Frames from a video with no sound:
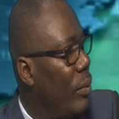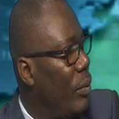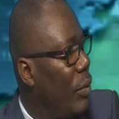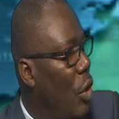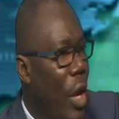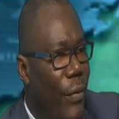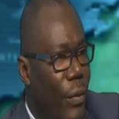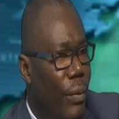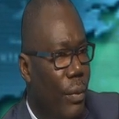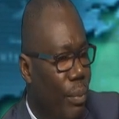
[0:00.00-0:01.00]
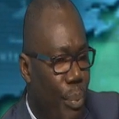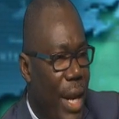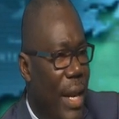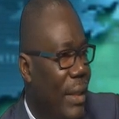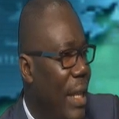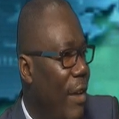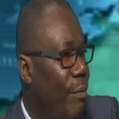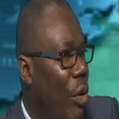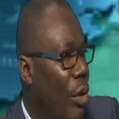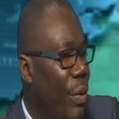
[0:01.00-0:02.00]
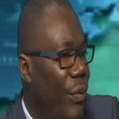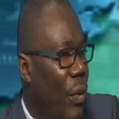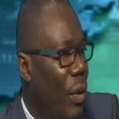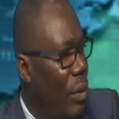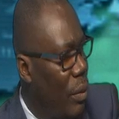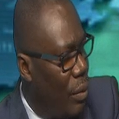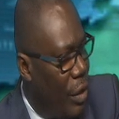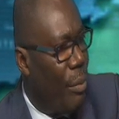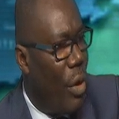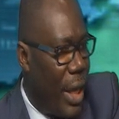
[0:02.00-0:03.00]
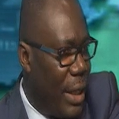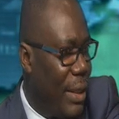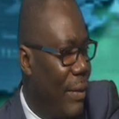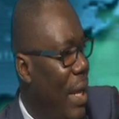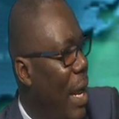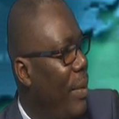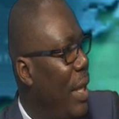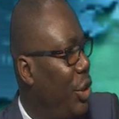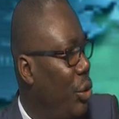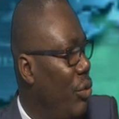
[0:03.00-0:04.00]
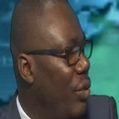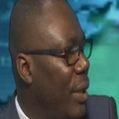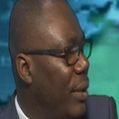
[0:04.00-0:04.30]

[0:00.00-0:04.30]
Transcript: Or even parents that bought before, remortgage, help their children